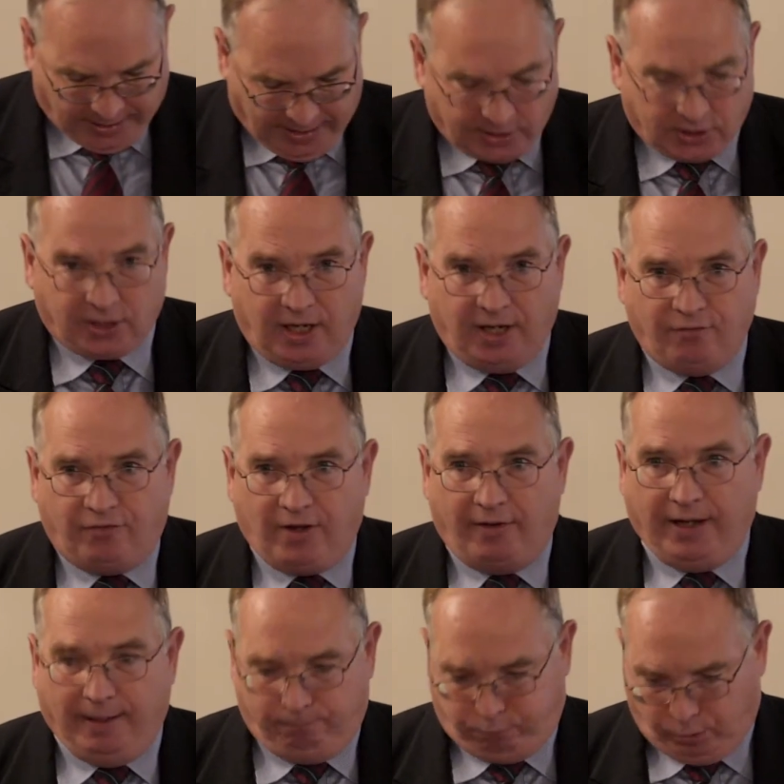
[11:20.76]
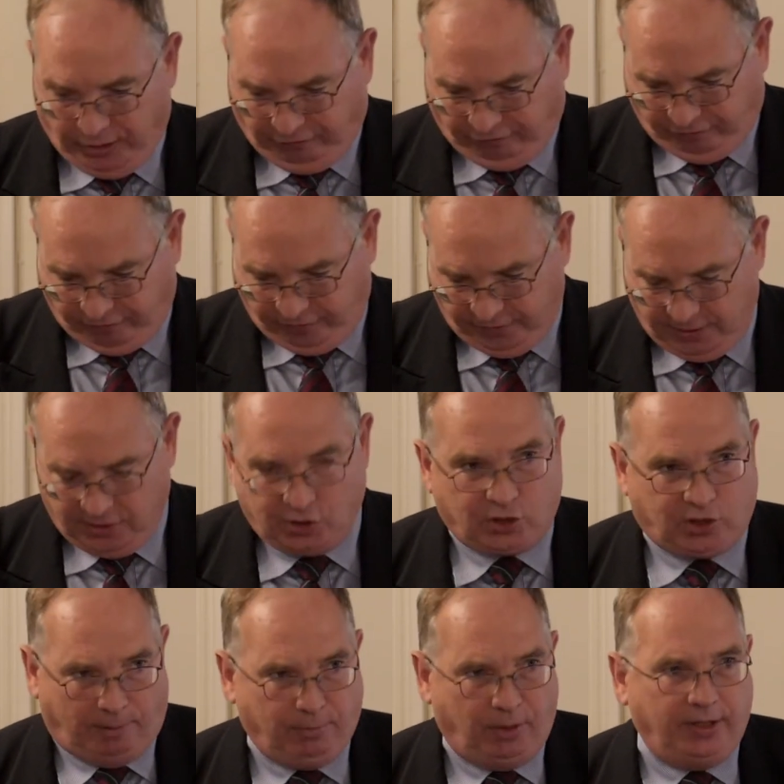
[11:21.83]
that, in very brief
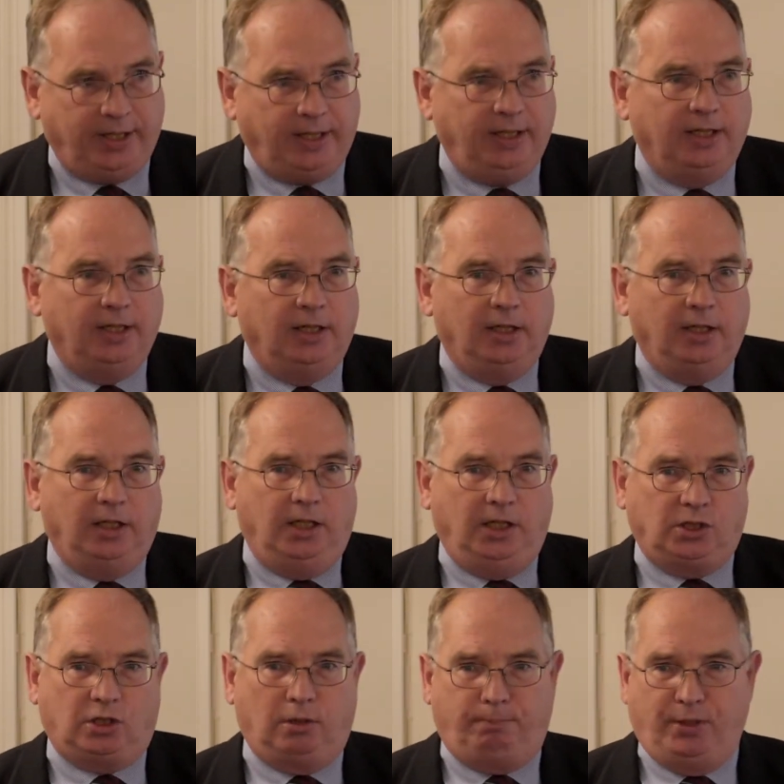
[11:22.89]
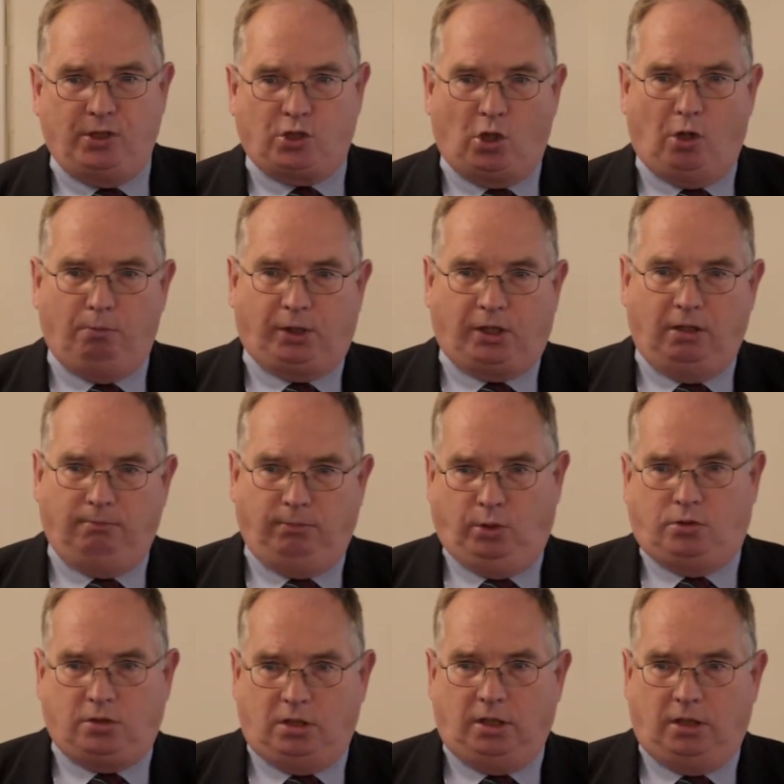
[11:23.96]
summary, is the Potemkin
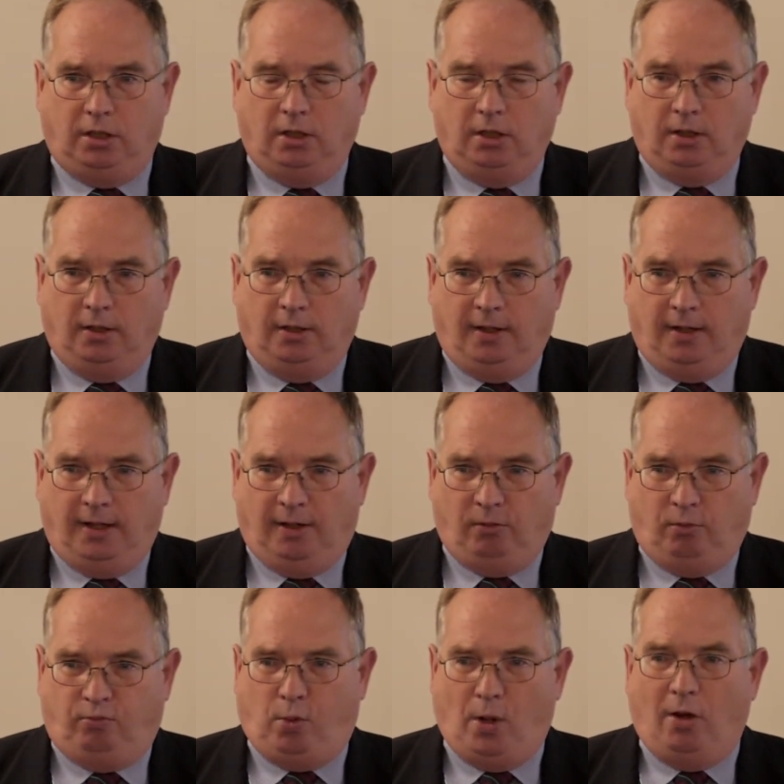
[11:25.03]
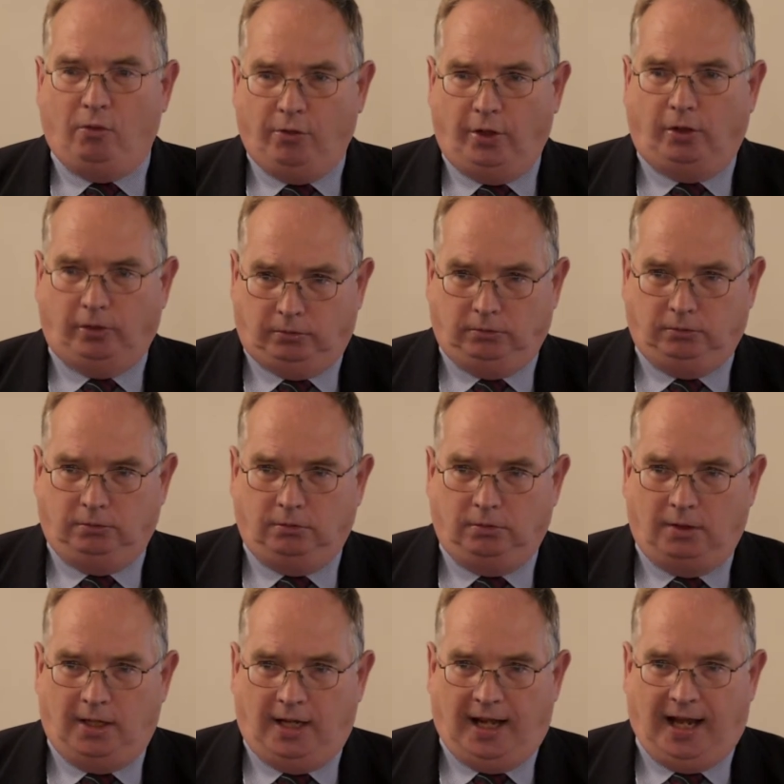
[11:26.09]
mutiny. Well known,
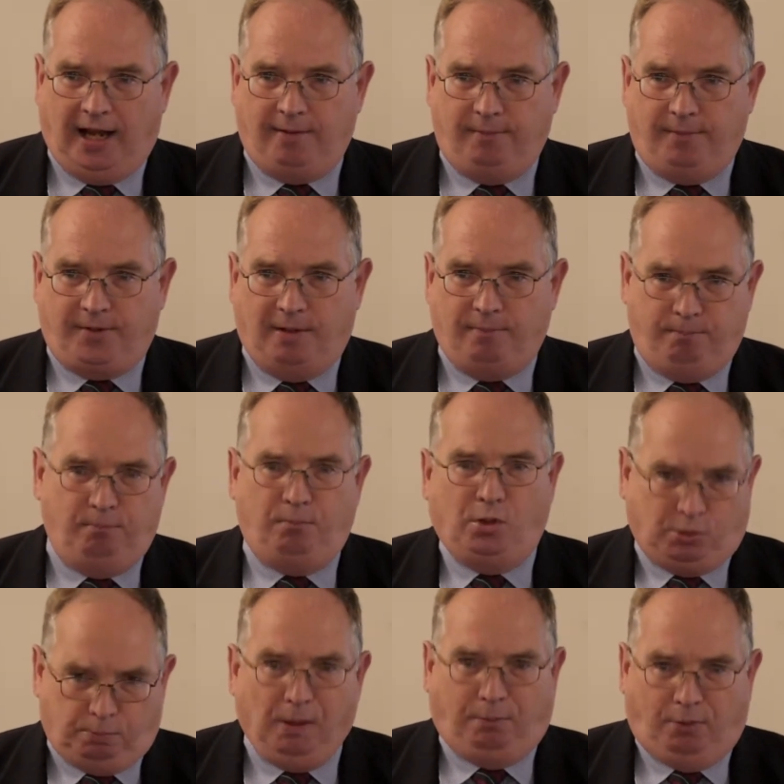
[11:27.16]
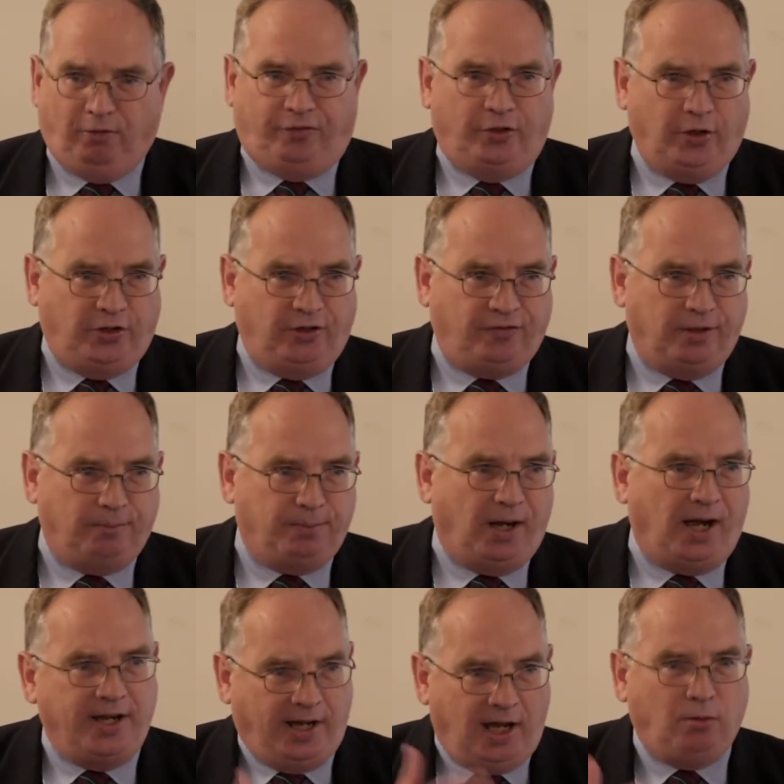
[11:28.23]
and most people have heard of it. But
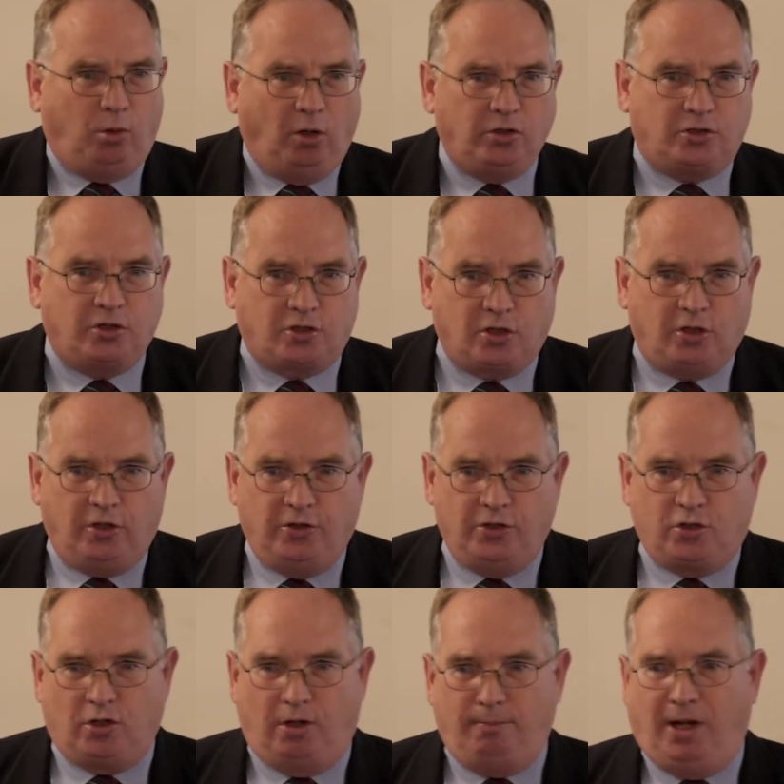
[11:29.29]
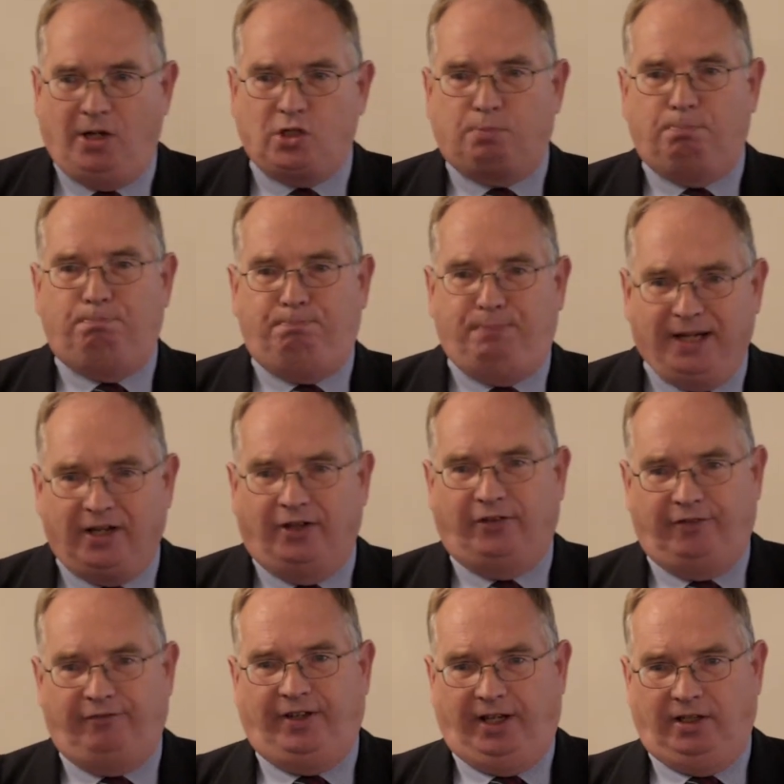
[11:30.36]
I now want to turn to a much
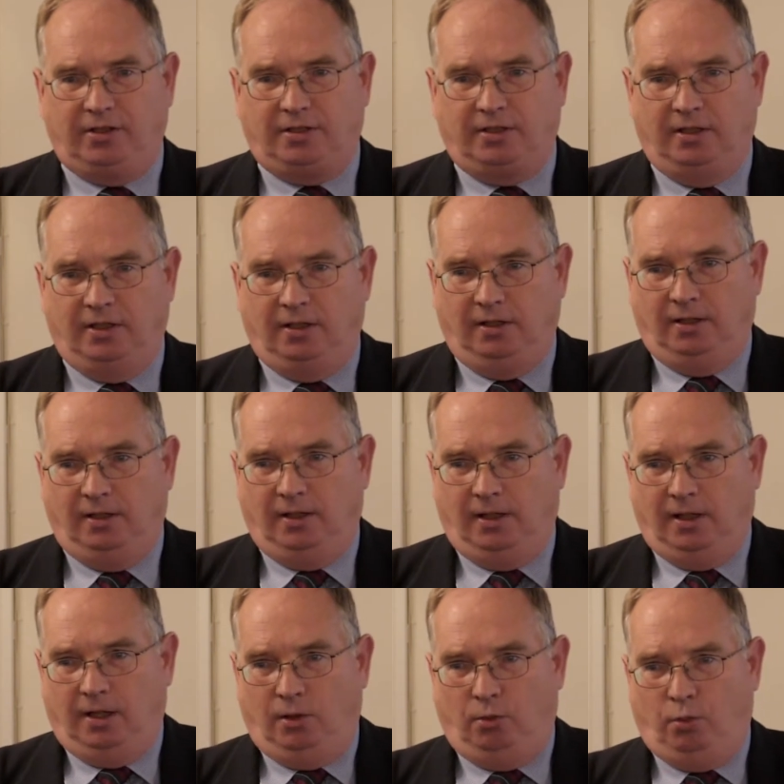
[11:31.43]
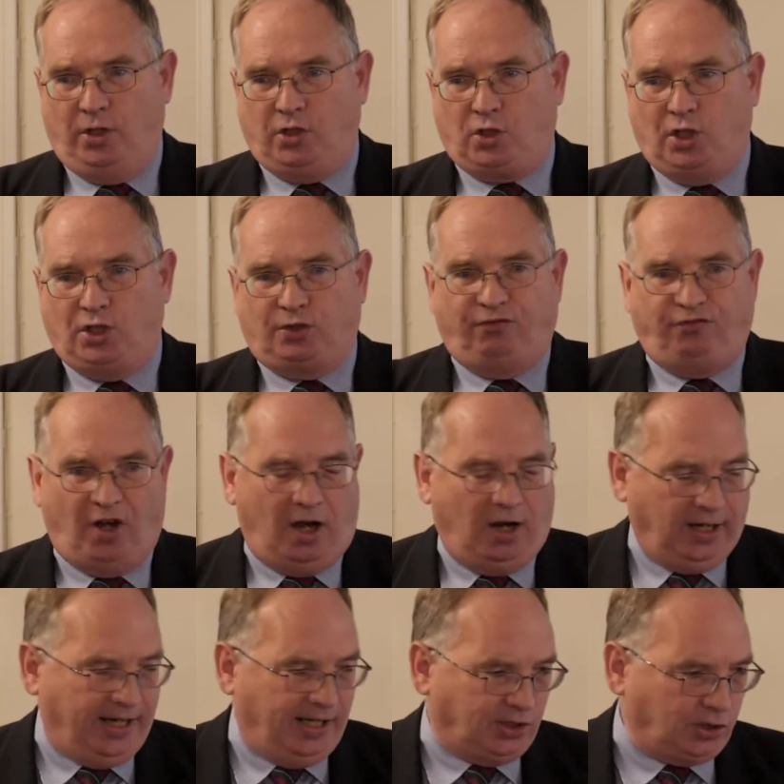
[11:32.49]
bigger event, which is
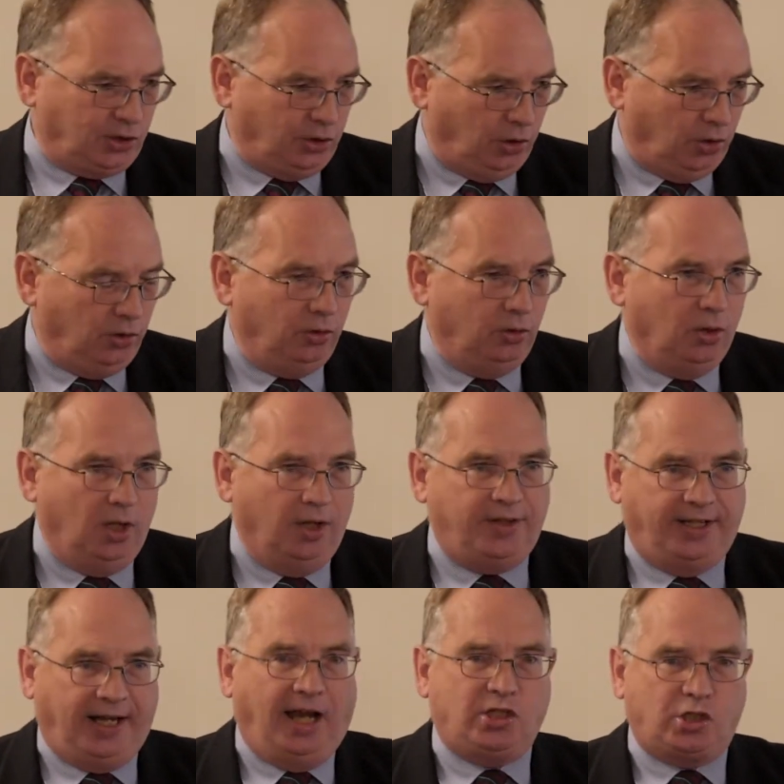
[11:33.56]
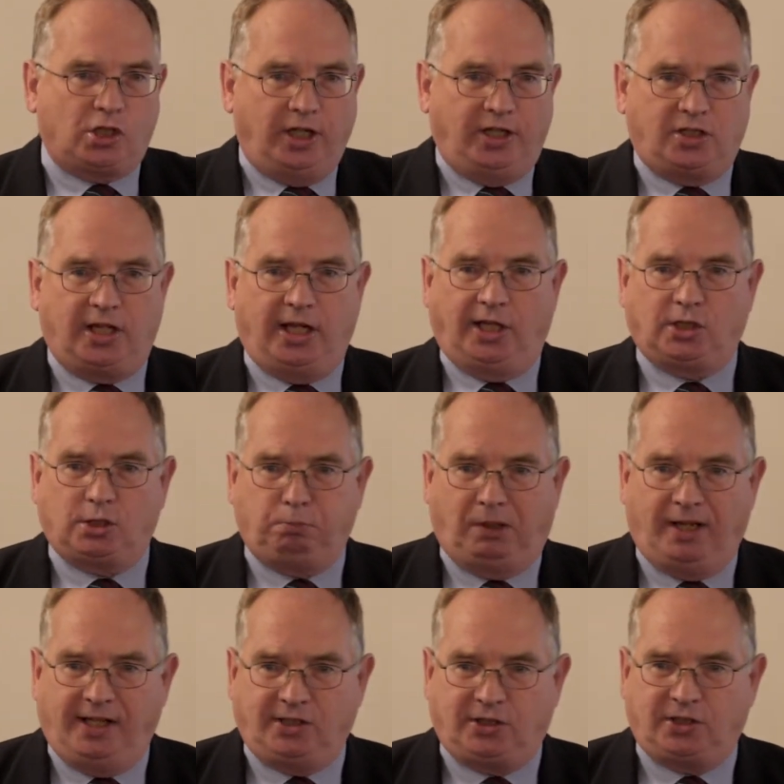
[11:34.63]
far less known, that actually takes
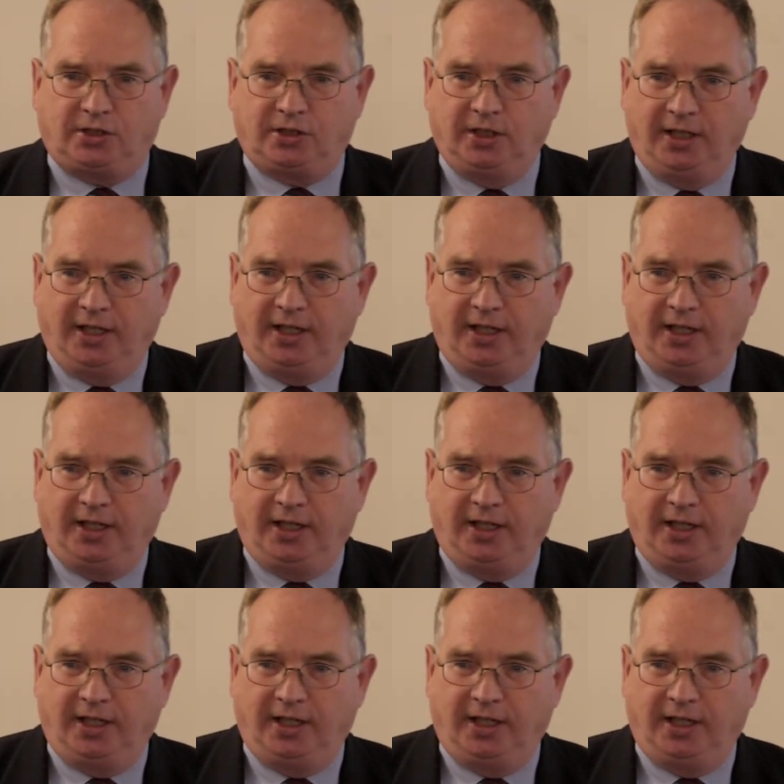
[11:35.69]
place